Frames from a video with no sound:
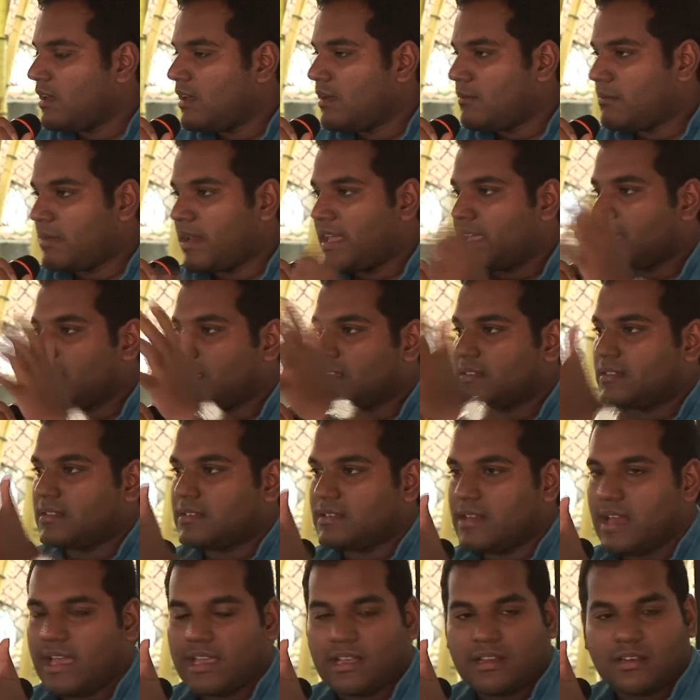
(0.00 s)
breaking this
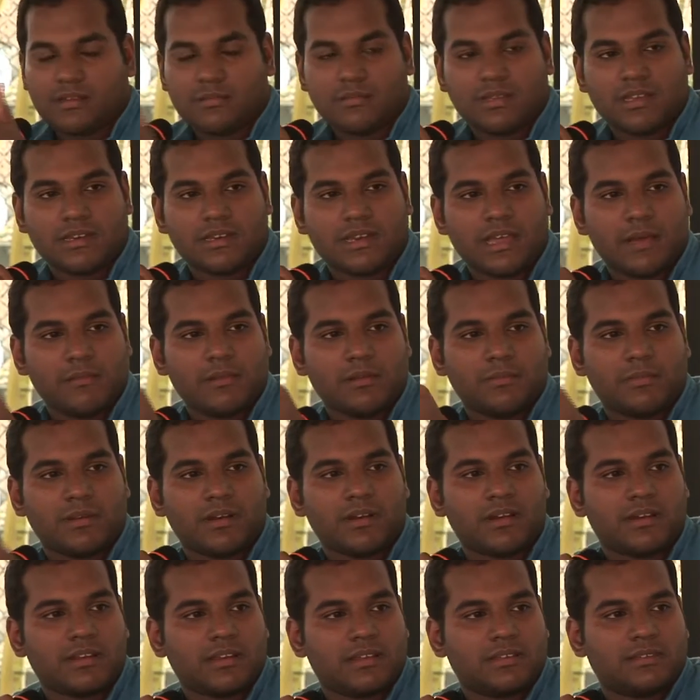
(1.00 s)
dichotomy in Tamil
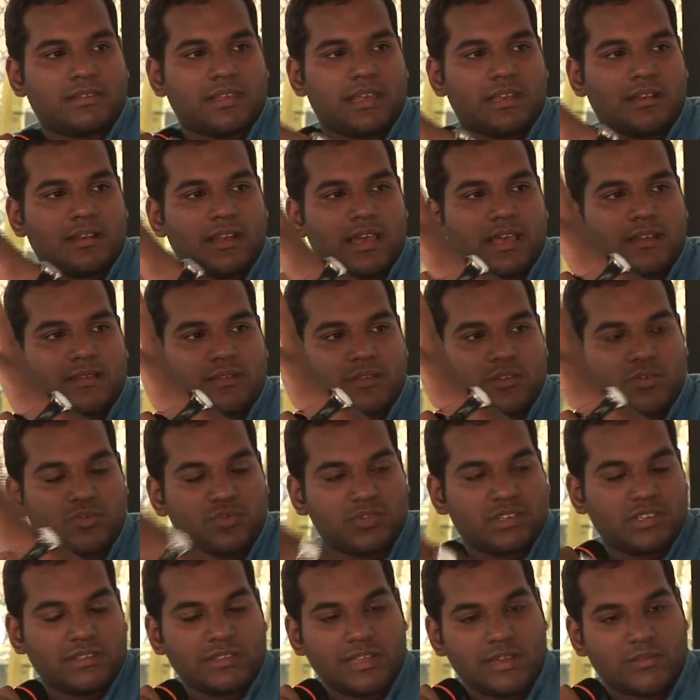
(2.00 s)
politics and
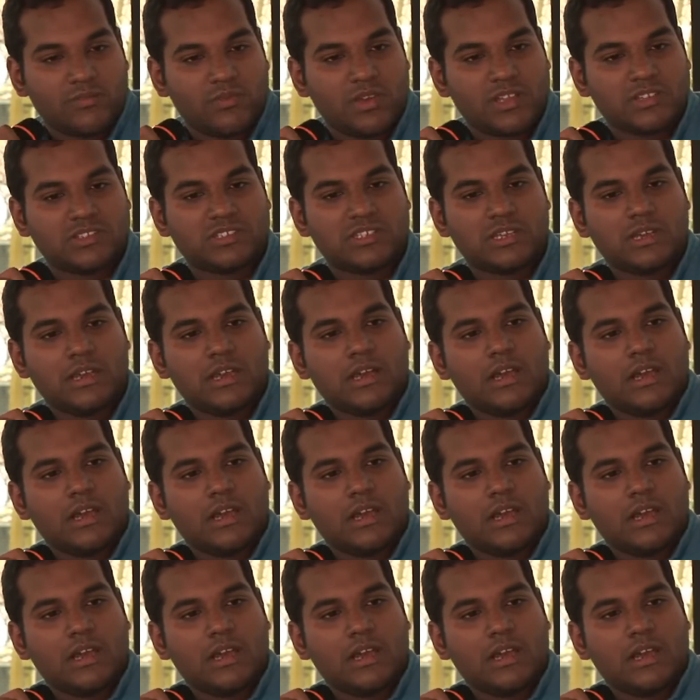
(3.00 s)
using that wedge,